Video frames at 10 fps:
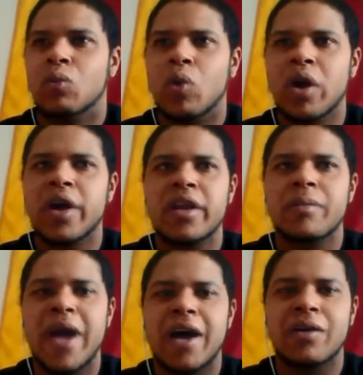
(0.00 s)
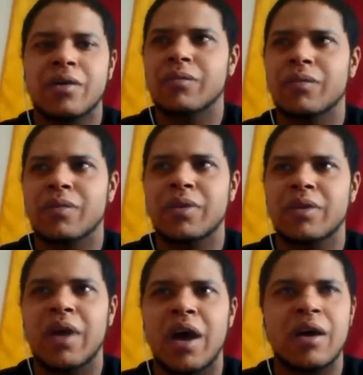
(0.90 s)
worrying about
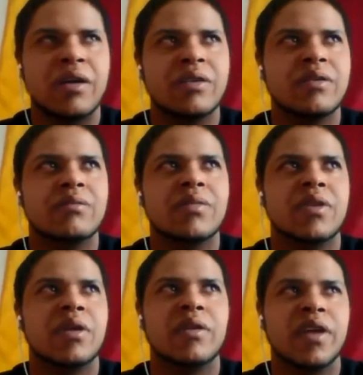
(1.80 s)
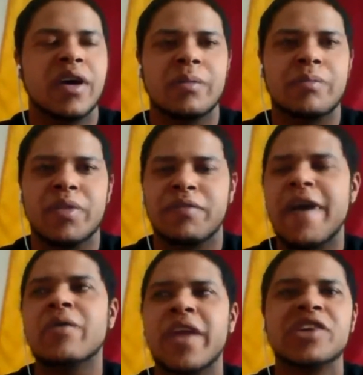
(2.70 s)
the
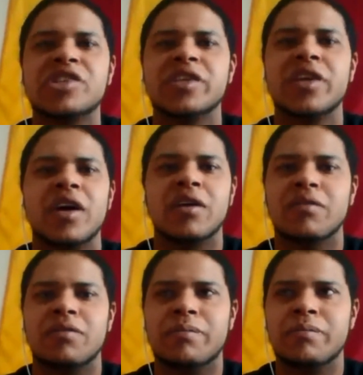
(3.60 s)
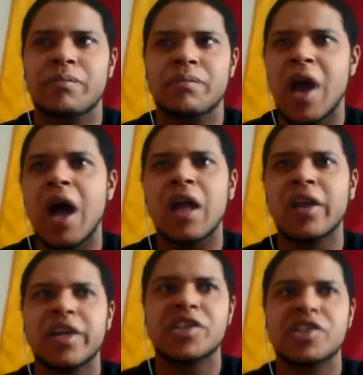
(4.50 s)
foundation of
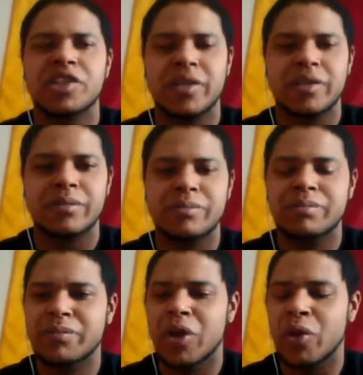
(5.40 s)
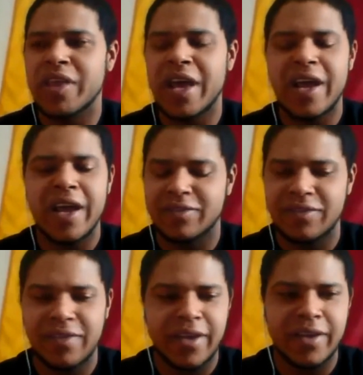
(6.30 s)
knowledge and knowing that I
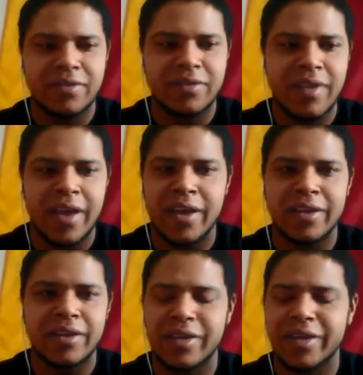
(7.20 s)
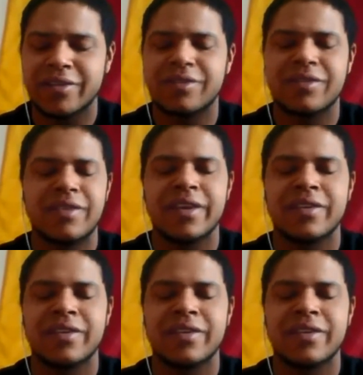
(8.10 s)
exist, and it's